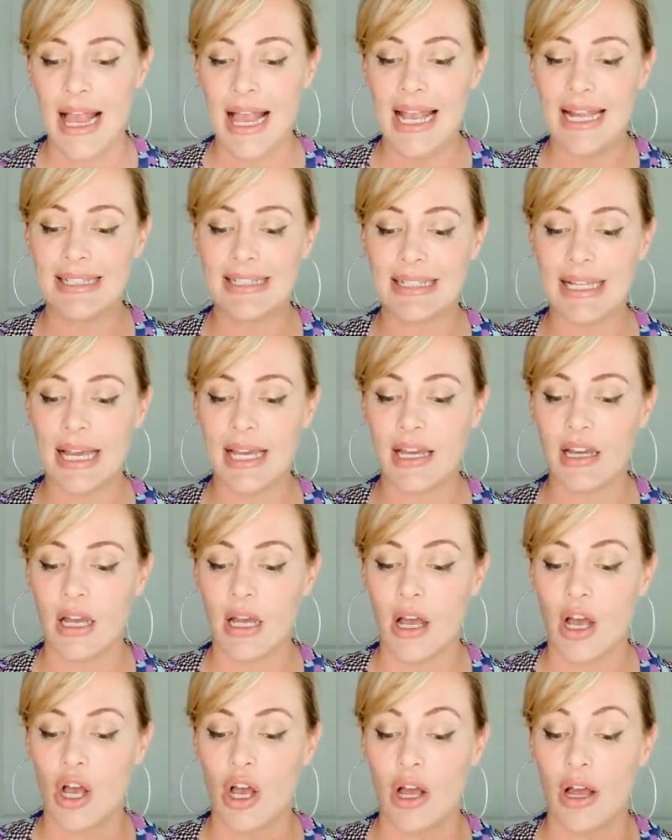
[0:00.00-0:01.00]
It's like,
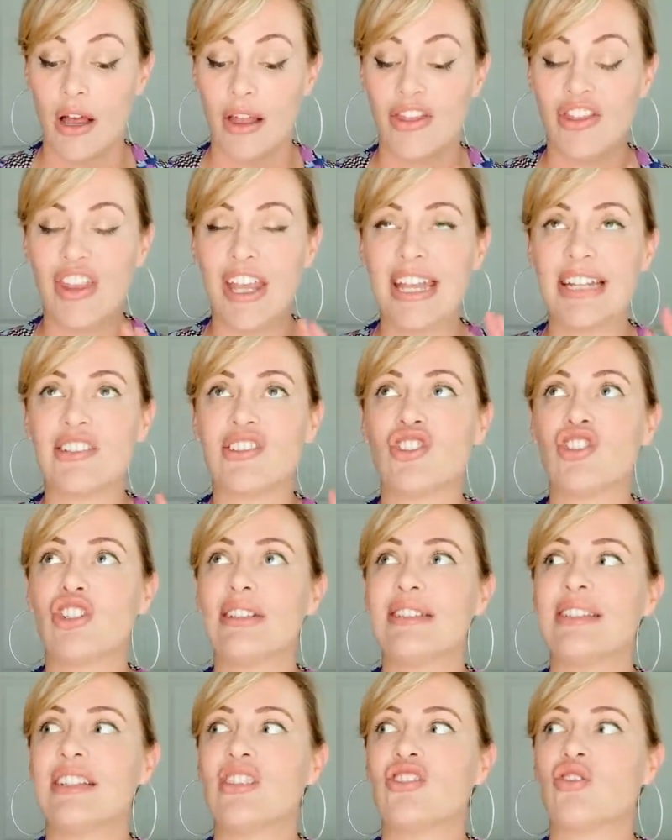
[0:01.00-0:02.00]
it's
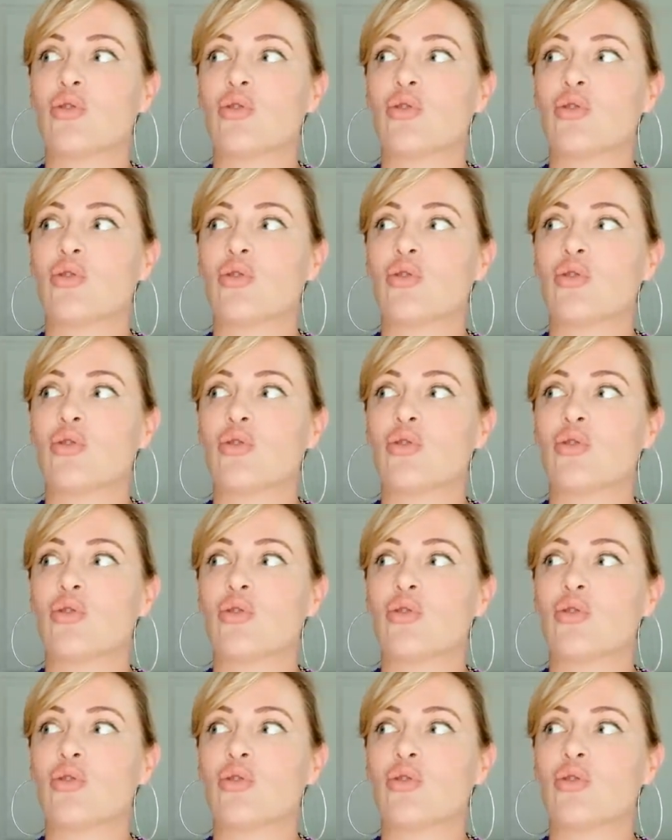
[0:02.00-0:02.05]
just this